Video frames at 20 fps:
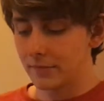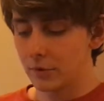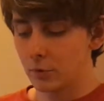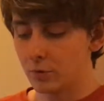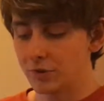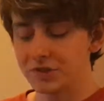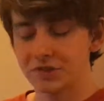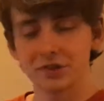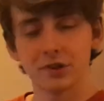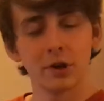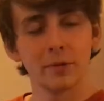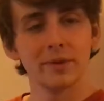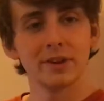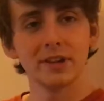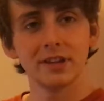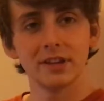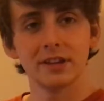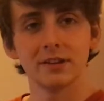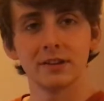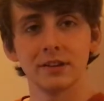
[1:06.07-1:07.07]
What's
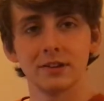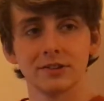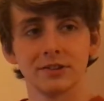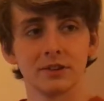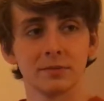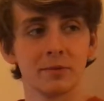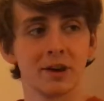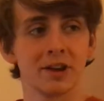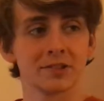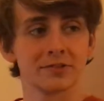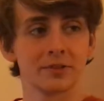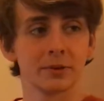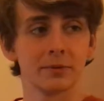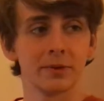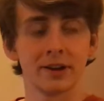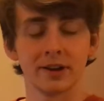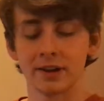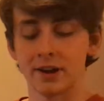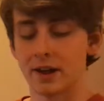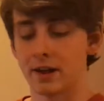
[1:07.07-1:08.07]
going in to the MOSFET
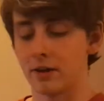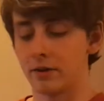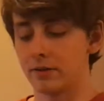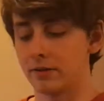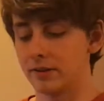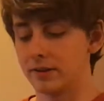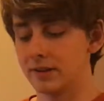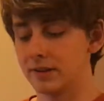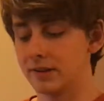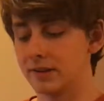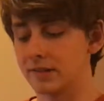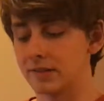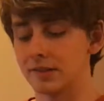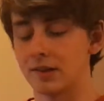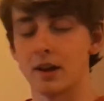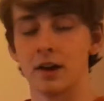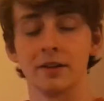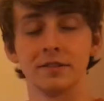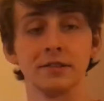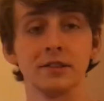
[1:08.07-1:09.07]
right now
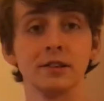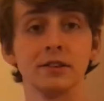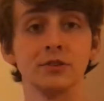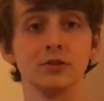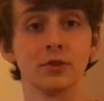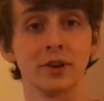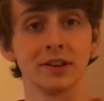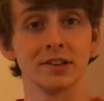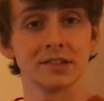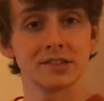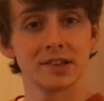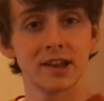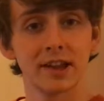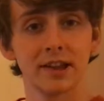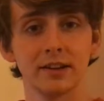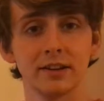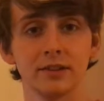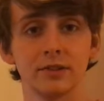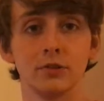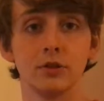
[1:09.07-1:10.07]
is on the drain
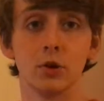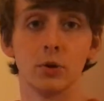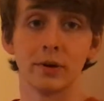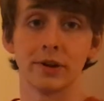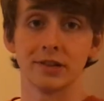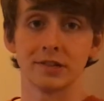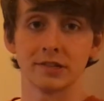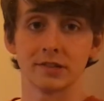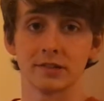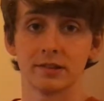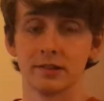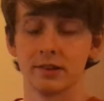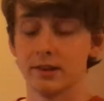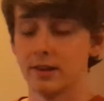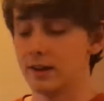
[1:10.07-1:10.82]
side, noise.